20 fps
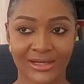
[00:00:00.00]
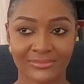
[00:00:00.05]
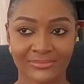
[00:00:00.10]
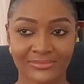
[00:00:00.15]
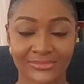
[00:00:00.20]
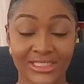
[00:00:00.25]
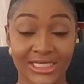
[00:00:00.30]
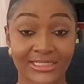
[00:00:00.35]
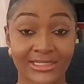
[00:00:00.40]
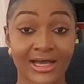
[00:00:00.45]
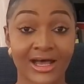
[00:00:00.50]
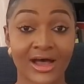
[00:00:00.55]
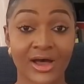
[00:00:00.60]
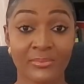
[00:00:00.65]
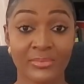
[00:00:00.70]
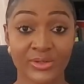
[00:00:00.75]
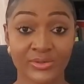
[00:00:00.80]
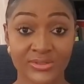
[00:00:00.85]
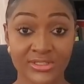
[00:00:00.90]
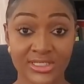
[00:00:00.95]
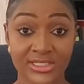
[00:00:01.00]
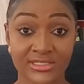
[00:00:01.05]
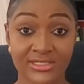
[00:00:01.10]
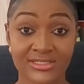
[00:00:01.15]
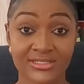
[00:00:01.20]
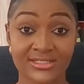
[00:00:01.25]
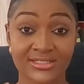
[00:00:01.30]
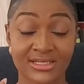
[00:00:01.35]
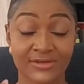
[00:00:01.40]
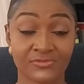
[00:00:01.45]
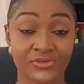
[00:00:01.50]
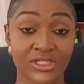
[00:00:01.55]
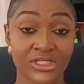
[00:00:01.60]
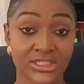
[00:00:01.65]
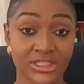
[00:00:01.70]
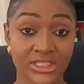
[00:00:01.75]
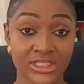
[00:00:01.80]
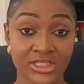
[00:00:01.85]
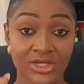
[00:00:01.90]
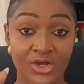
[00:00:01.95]
Naana Hamilton is
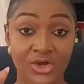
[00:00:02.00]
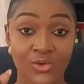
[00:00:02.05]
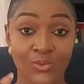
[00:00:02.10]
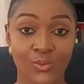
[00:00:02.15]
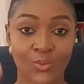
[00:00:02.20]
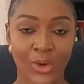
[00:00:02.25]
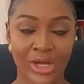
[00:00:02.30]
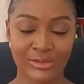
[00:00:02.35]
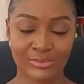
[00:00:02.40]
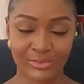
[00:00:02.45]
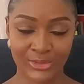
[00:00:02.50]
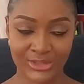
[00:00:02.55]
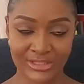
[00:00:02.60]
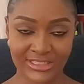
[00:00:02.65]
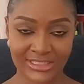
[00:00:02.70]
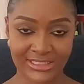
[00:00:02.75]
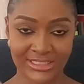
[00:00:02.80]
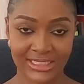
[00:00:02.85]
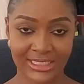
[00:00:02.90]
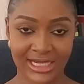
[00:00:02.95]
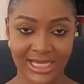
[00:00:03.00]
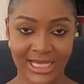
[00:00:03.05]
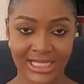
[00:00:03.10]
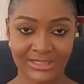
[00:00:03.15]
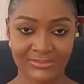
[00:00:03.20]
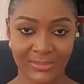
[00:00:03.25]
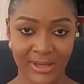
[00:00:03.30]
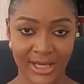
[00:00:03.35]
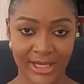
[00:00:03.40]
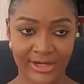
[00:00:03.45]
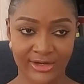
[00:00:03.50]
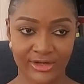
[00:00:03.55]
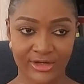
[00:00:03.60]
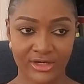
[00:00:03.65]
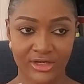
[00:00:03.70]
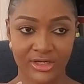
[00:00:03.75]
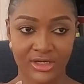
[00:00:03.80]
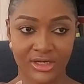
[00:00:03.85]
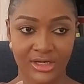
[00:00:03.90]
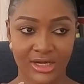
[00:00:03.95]
definitely one person that I admire.
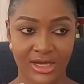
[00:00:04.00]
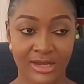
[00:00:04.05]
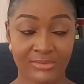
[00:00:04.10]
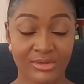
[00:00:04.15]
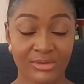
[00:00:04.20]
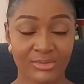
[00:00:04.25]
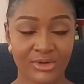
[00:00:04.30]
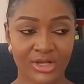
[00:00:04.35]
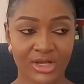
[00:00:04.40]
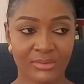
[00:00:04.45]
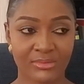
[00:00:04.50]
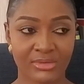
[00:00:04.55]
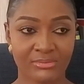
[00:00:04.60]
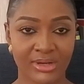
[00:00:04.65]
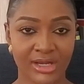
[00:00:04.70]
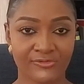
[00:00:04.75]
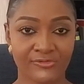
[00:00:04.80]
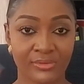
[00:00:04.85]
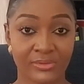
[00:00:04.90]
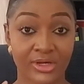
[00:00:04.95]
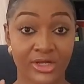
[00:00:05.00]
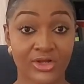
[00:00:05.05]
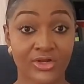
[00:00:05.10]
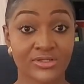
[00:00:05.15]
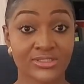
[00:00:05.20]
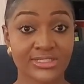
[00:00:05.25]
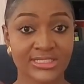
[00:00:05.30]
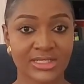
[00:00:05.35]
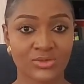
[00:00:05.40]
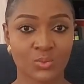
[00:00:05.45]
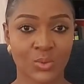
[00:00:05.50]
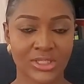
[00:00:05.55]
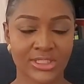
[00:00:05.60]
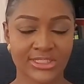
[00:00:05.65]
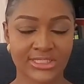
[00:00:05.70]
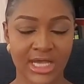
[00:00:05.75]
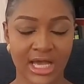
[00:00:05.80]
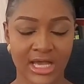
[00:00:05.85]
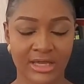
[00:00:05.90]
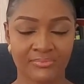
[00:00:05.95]
I remember coming back from her concert one
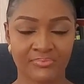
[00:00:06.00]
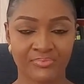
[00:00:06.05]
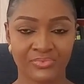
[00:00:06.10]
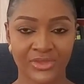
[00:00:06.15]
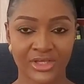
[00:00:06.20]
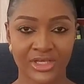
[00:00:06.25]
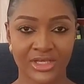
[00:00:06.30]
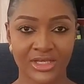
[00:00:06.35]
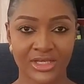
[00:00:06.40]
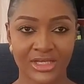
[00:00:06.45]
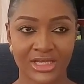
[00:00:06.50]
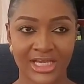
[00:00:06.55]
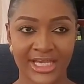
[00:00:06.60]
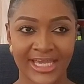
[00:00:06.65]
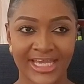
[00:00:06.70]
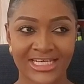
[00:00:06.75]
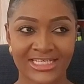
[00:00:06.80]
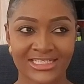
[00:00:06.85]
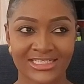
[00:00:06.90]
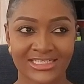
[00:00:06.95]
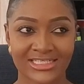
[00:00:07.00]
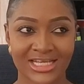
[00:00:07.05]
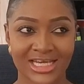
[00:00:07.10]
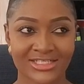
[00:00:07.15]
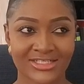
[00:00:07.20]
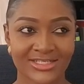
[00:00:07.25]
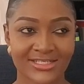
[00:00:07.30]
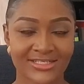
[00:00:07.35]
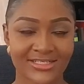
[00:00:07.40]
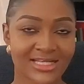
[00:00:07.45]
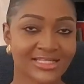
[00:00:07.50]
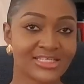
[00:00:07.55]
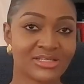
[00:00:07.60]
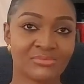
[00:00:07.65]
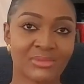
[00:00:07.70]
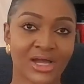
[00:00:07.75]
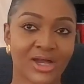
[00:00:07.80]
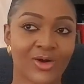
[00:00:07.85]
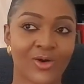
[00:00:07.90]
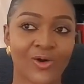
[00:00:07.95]
time, and I just sat in
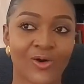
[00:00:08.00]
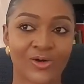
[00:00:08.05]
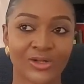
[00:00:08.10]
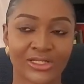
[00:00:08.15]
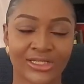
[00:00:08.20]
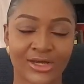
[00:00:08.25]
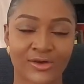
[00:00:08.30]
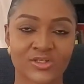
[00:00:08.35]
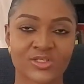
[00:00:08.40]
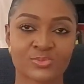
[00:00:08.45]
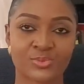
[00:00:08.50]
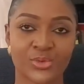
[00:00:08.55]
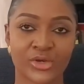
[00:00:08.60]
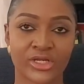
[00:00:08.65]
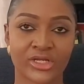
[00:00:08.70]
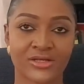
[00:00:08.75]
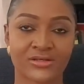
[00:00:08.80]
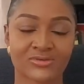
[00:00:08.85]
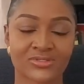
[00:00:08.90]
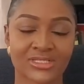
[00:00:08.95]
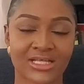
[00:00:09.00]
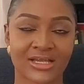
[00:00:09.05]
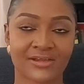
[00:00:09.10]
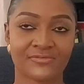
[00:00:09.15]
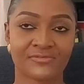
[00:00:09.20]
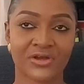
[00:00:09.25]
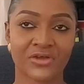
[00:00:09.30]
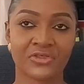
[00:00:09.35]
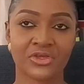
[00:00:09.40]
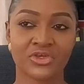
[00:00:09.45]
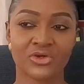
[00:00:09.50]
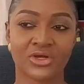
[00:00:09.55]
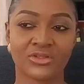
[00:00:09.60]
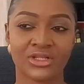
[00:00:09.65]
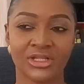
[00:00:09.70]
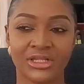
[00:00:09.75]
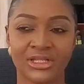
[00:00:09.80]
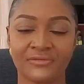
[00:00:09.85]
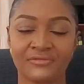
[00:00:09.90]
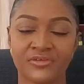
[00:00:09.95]
my hall and I was praying. I was like, Father, you are the
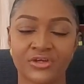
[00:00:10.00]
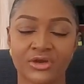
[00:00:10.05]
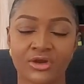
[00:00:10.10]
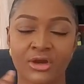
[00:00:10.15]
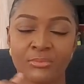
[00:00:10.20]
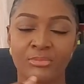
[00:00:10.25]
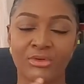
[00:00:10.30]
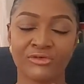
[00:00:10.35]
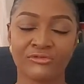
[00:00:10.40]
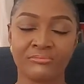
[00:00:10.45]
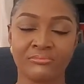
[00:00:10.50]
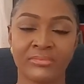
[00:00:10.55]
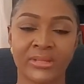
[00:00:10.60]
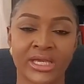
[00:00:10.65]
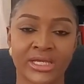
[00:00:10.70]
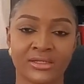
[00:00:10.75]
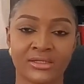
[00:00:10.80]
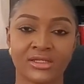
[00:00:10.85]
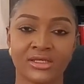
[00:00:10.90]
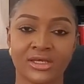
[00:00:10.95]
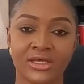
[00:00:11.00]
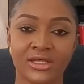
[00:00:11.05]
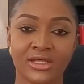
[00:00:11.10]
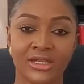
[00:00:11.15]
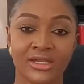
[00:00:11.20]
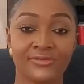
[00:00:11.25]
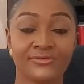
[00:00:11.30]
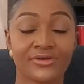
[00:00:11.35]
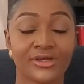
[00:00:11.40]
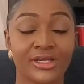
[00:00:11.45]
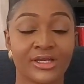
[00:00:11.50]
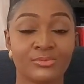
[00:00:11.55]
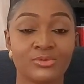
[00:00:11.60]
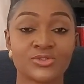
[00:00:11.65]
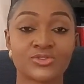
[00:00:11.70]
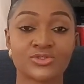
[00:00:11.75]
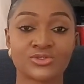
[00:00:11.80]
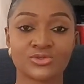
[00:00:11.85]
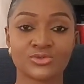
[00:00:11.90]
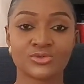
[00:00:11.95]
lifter up of men. If you're able
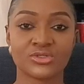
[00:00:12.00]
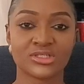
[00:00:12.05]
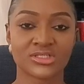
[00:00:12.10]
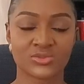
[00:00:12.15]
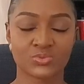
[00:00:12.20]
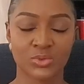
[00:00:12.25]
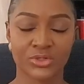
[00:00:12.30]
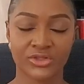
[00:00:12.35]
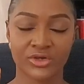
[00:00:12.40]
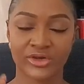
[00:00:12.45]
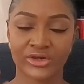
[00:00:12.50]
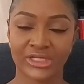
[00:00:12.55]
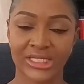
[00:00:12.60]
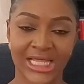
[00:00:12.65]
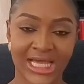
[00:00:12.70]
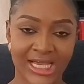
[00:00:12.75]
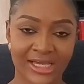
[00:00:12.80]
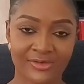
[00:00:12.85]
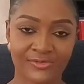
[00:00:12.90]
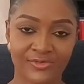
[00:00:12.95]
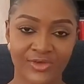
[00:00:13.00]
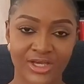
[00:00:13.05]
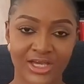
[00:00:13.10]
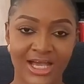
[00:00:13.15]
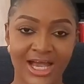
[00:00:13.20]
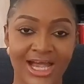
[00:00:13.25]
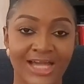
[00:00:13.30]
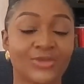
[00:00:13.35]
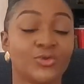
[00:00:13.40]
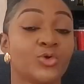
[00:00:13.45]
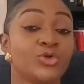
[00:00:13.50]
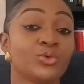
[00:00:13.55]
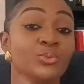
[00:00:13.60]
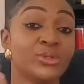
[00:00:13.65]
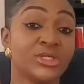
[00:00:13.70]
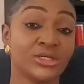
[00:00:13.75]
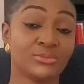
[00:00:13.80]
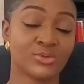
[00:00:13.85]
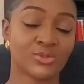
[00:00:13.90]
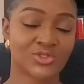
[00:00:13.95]
to do this with her life, I know you'll
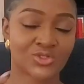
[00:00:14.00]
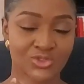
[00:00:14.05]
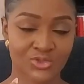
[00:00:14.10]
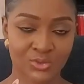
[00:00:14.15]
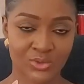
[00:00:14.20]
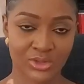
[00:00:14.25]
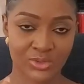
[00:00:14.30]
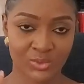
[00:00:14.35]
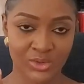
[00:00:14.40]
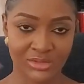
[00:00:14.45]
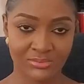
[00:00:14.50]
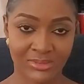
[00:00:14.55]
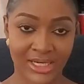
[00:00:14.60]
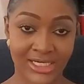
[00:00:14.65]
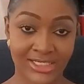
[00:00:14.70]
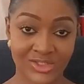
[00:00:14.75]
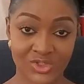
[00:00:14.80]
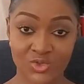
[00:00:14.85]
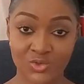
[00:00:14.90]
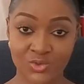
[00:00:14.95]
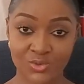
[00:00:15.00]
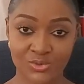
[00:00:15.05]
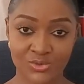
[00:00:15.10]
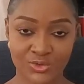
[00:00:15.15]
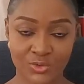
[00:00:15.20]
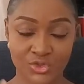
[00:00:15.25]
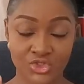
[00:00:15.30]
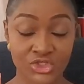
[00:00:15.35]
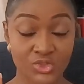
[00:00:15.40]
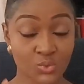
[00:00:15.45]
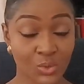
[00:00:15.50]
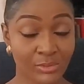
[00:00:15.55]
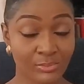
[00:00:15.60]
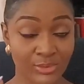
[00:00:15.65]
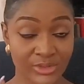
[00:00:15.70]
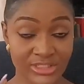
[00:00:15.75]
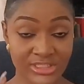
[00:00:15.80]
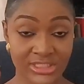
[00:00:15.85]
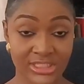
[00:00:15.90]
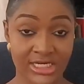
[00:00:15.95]
be able to do it with mine too. So she's one
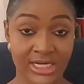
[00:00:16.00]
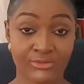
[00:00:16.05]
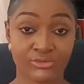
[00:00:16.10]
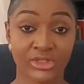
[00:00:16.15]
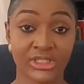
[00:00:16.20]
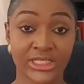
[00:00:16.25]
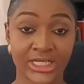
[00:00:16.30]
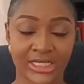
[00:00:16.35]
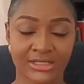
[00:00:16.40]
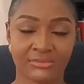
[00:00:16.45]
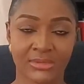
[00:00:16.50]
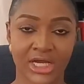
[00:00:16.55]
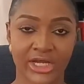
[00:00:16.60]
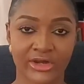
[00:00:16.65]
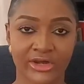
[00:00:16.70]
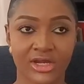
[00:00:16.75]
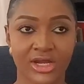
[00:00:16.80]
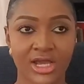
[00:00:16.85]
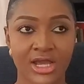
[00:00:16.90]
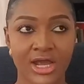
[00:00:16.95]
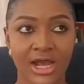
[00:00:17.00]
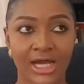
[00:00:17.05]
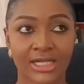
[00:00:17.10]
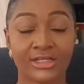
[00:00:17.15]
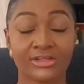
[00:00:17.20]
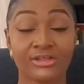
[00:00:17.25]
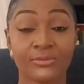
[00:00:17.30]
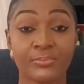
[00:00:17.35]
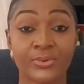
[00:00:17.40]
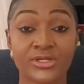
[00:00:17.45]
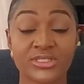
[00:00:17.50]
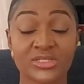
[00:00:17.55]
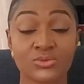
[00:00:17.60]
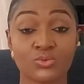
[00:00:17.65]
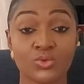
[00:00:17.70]
person that I really admire. Another person